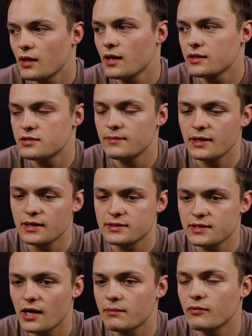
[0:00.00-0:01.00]
and to be an
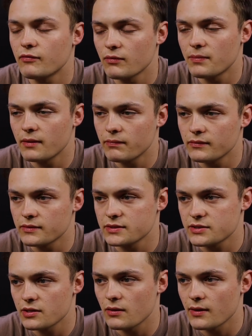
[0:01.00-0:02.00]
example for people in
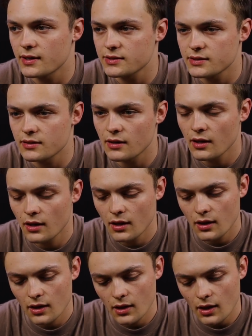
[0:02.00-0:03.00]
this generation.
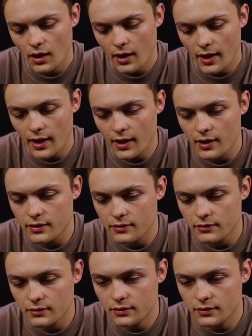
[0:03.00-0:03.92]
And